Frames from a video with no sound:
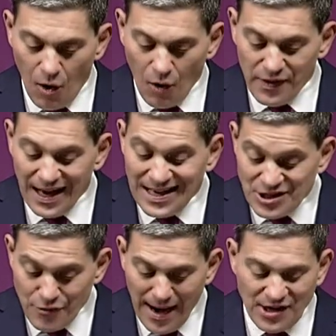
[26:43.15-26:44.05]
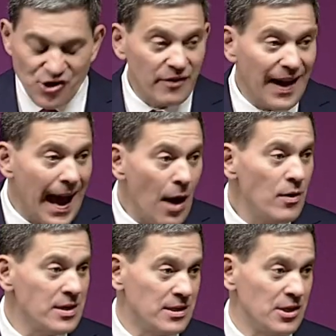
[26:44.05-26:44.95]
on the interaction of
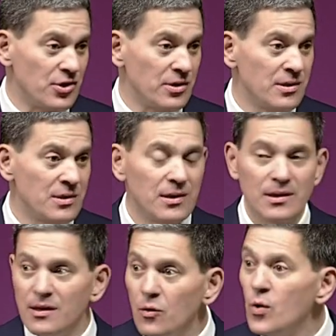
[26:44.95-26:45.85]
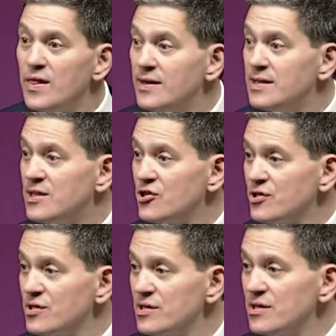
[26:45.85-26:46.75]
our decisions with the
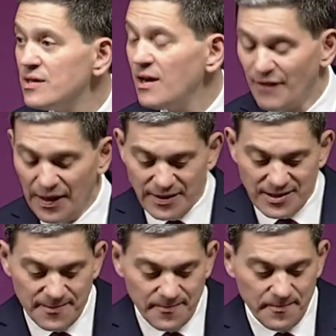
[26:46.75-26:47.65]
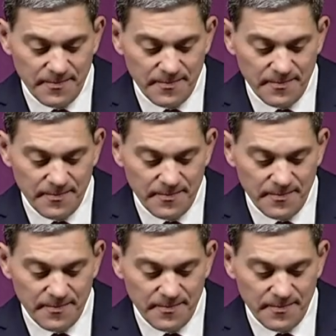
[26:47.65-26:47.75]
decisions of others.